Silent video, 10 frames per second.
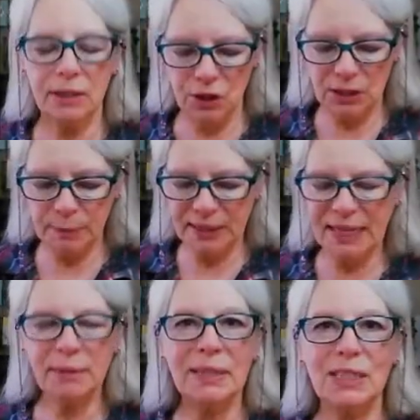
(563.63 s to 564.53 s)
She's about
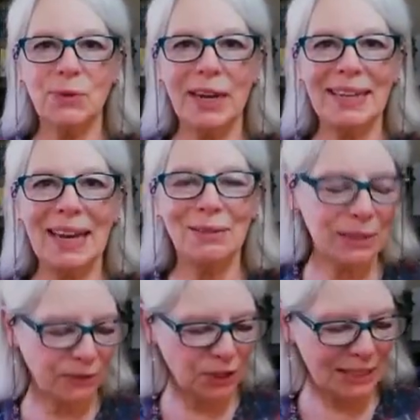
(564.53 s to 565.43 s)
10 months right now.
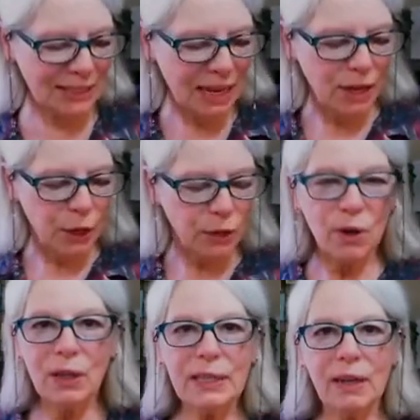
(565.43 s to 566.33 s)
So she's
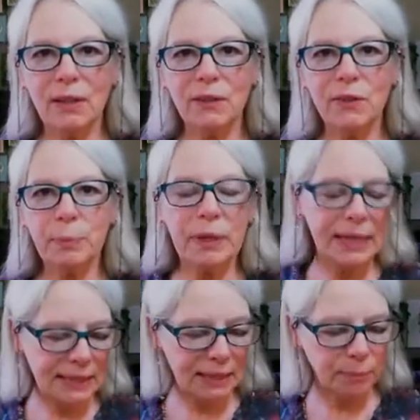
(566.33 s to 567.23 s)
crawling all over the
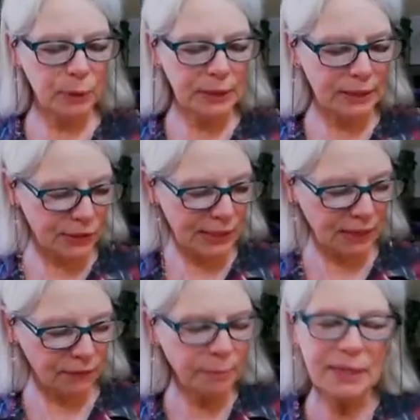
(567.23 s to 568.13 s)
place and pulling
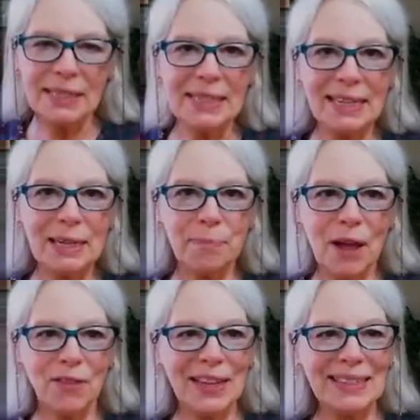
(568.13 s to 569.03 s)
herself up to stand up
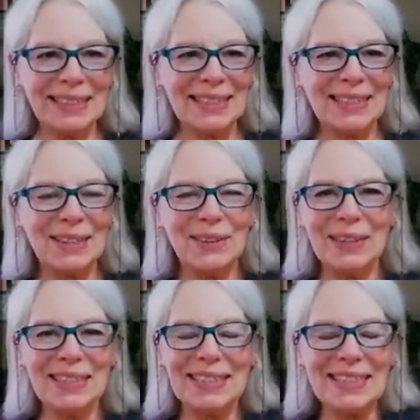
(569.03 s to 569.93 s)
on things. And so
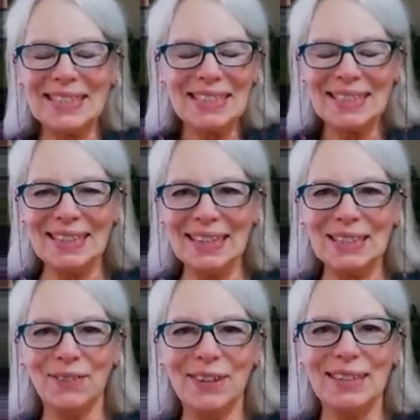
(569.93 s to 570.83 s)
it's just lots
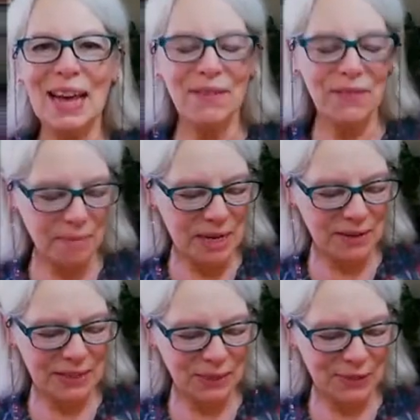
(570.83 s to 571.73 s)
of fun to have them here
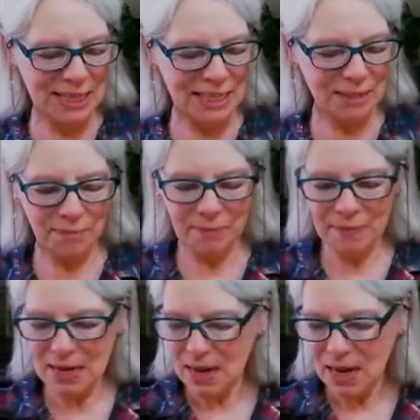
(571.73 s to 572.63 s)
this weekend.
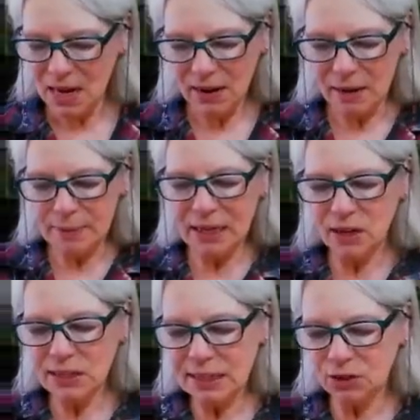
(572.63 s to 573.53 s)
All right, my card
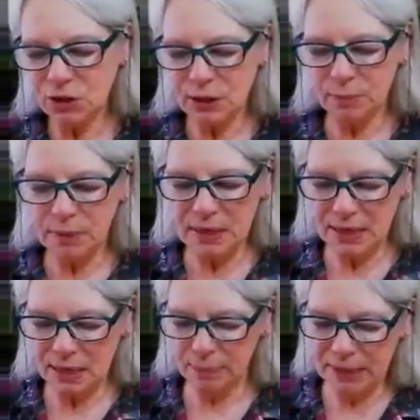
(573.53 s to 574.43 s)
is actually going to be
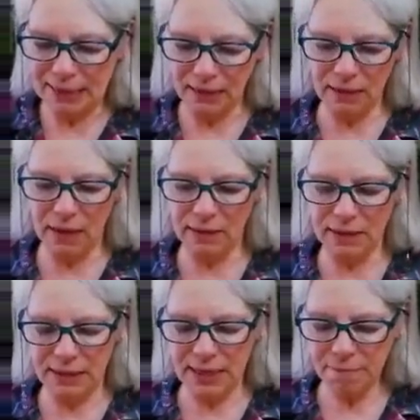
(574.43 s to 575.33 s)
a black card
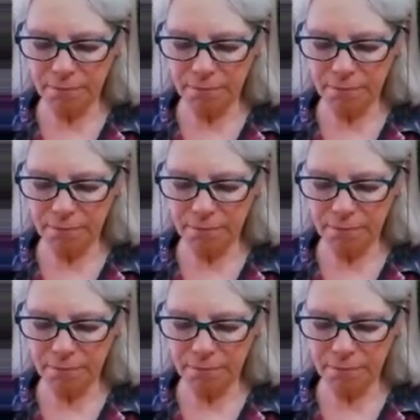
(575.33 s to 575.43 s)
today.